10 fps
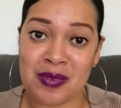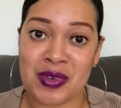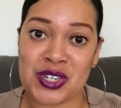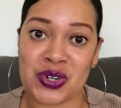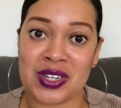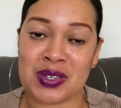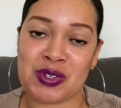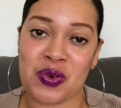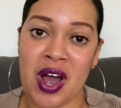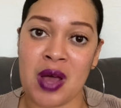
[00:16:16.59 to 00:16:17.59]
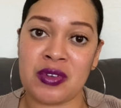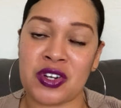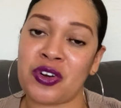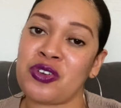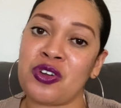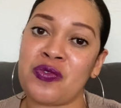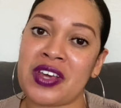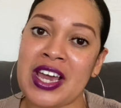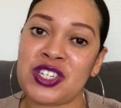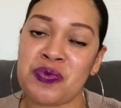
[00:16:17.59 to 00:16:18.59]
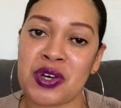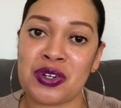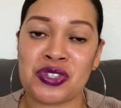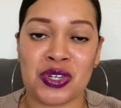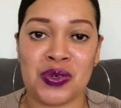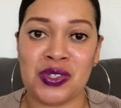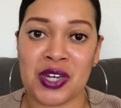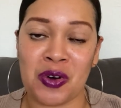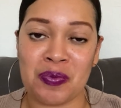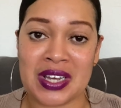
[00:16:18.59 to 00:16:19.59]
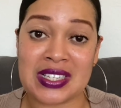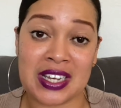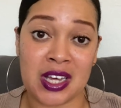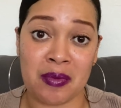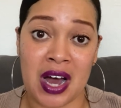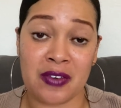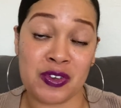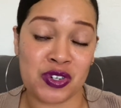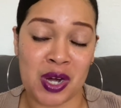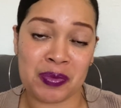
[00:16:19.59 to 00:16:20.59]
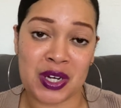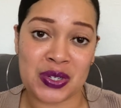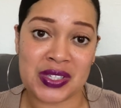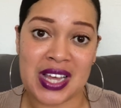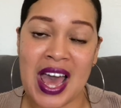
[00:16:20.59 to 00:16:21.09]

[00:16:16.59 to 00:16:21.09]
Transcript: be sure to subscribe and turn on your notification bell so you don't miss any of my future uploads.